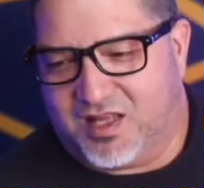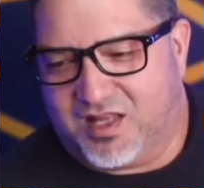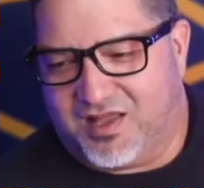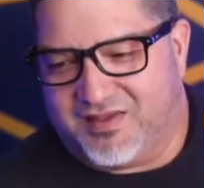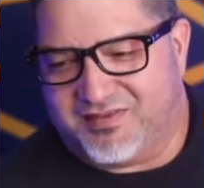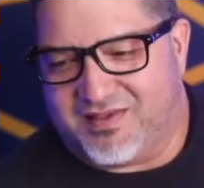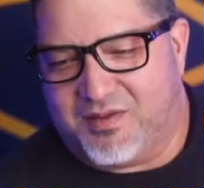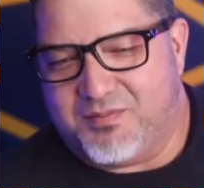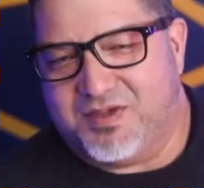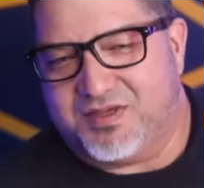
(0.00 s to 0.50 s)

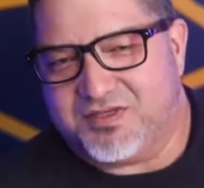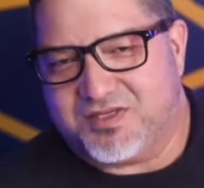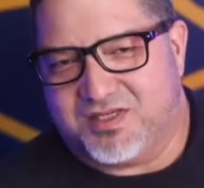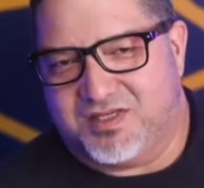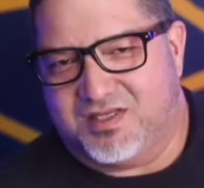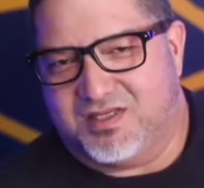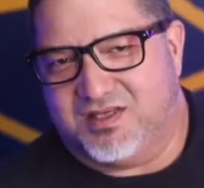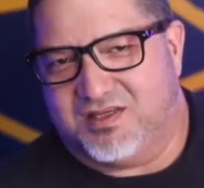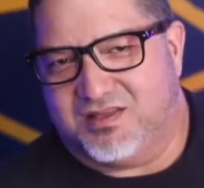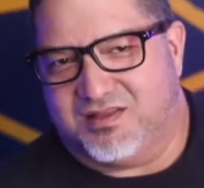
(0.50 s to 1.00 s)
as I
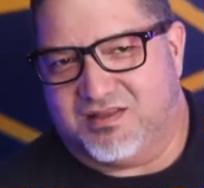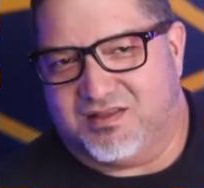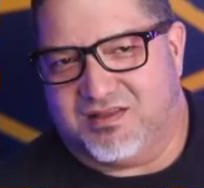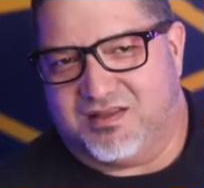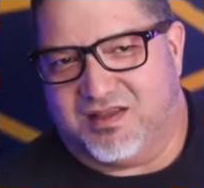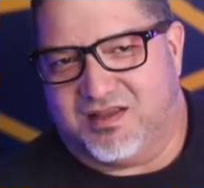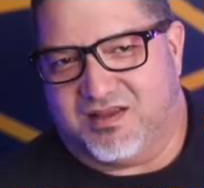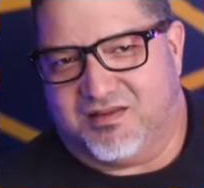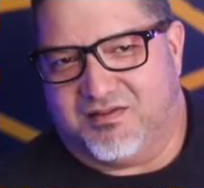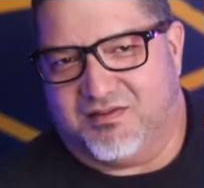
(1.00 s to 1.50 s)
mentioned,
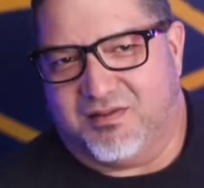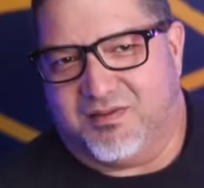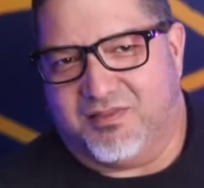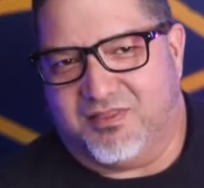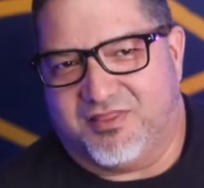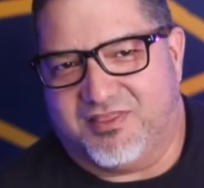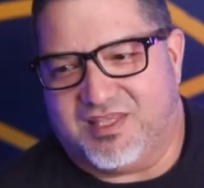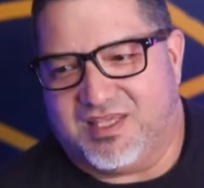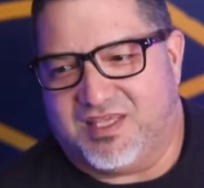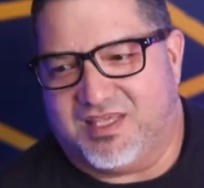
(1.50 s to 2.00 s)

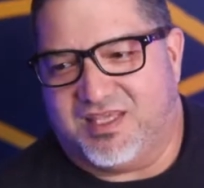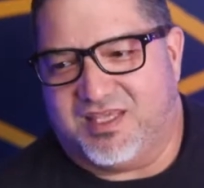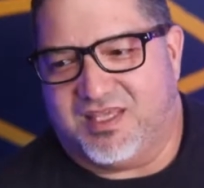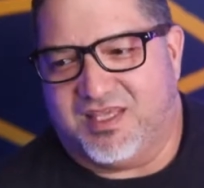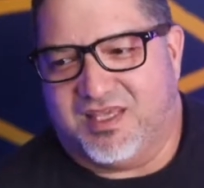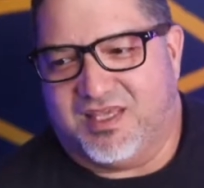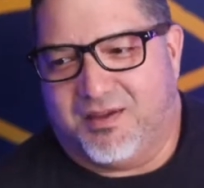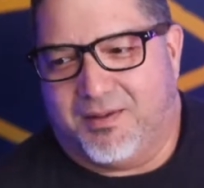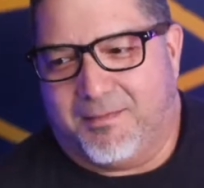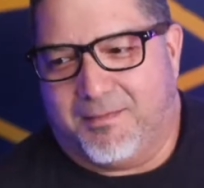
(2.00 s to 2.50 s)

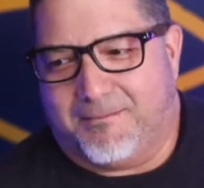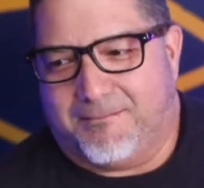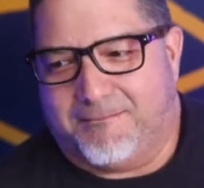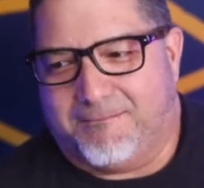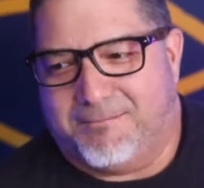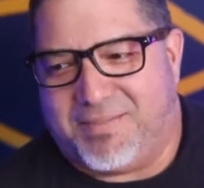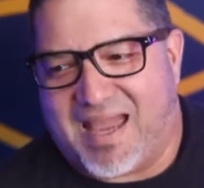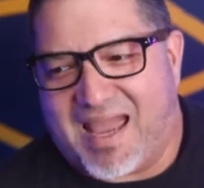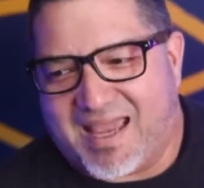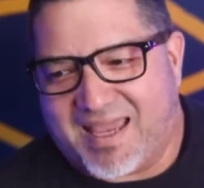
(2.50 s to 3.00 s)
the
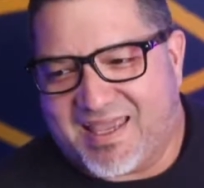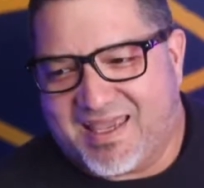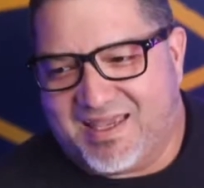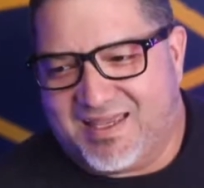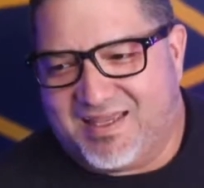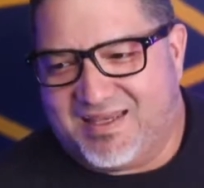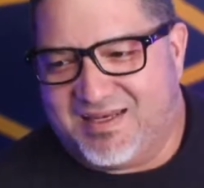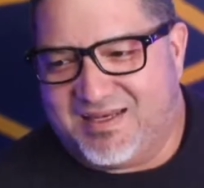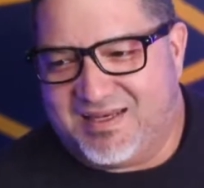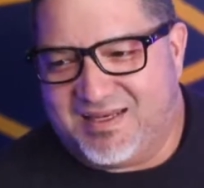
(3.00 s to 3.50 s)

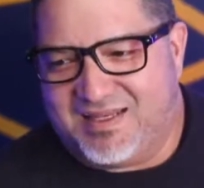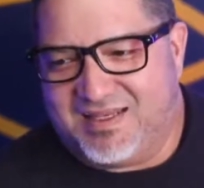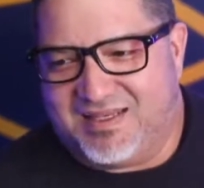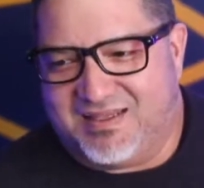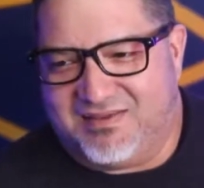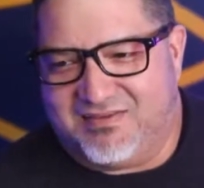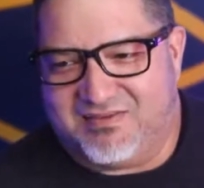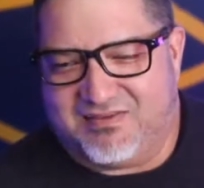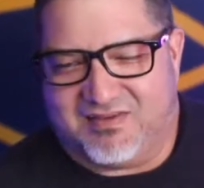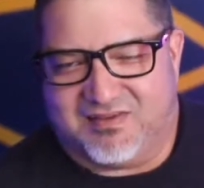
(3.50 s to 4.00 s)
backend
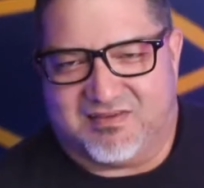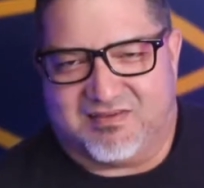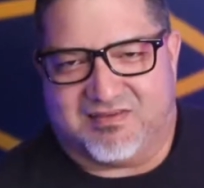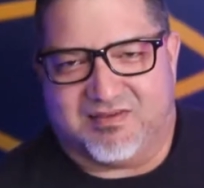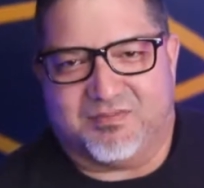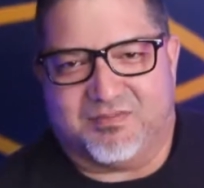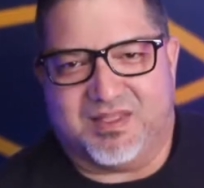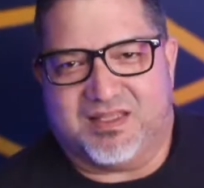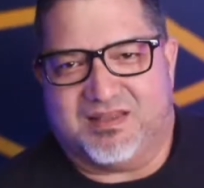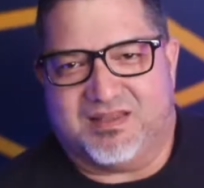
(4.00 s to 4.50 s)
is
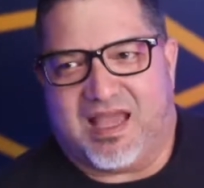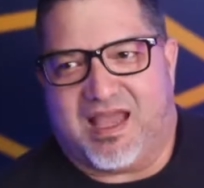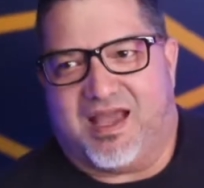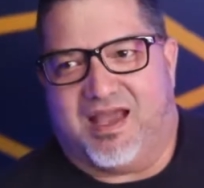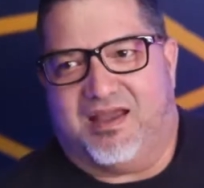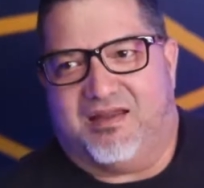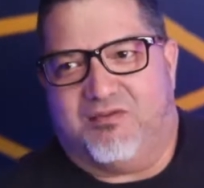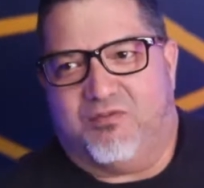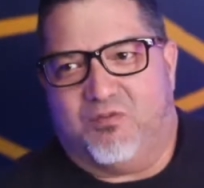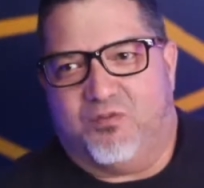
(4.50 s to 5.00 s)
something
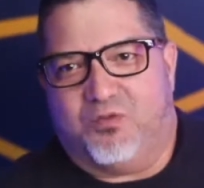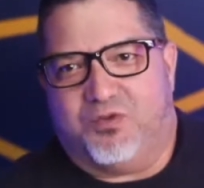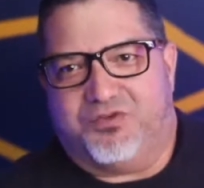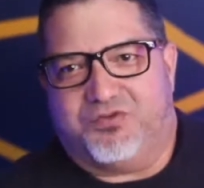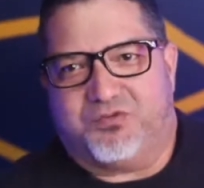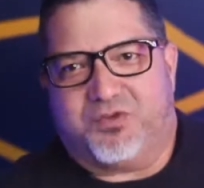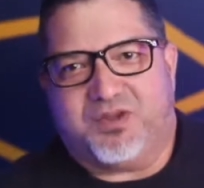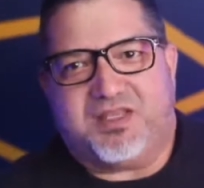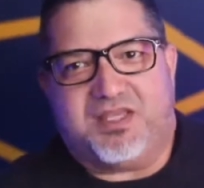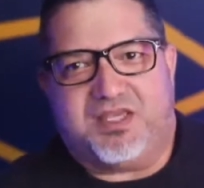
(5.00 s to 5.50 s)
that
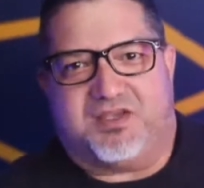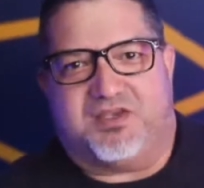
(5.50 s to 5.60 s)
was really